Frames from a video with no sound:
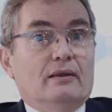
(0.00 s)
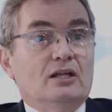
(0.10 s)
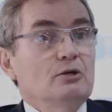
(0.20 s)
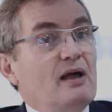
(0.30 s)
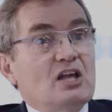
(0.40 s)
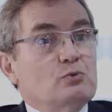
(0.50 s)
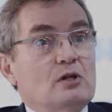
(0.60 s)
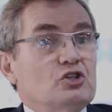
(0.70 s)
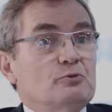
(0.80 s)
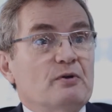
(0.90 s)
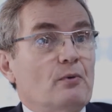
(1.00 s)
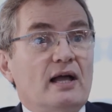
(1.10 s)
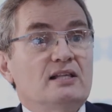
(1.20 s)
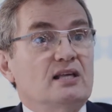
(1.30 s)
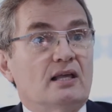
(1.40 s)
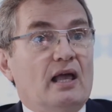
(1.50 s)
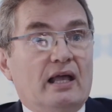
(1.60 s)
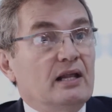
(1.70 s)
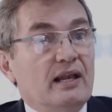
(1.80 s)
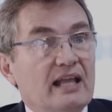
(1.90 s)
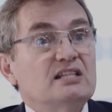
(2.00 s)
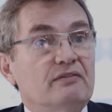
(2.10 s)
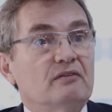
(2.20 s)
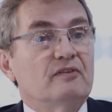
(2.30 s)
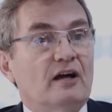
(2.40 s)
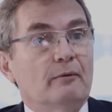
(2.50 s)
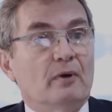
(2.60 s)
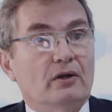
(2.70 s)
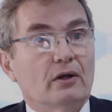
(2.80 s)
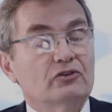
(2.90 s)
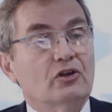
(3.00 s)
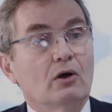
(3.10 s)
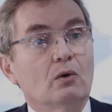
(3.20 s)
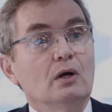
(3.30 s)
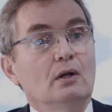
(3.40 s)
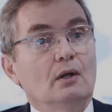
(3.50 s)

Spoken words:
then you may as well just be writing in a native environment. So